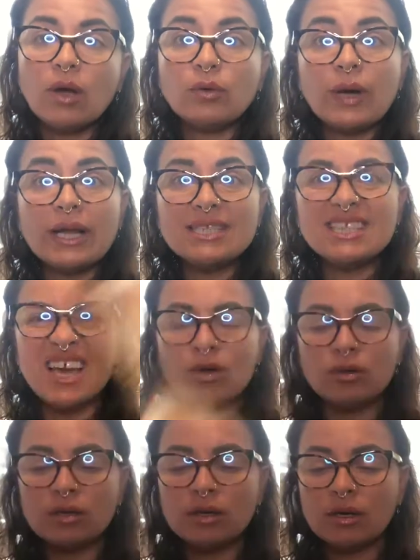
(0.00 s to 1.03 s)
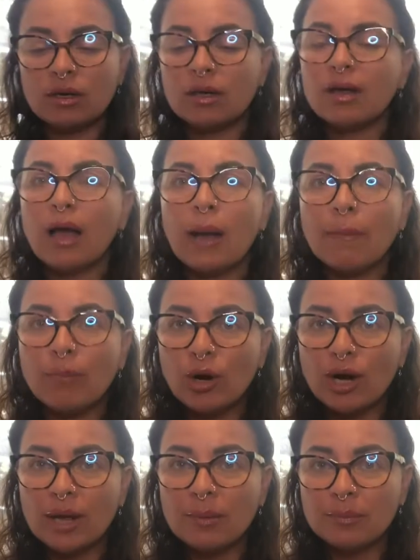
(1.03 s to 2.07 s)
Write it down,
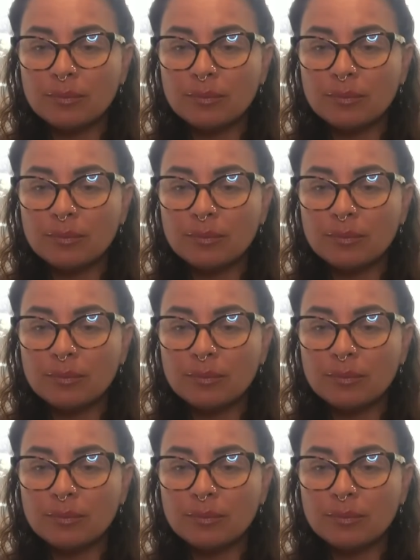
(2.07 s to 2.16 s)
burn it.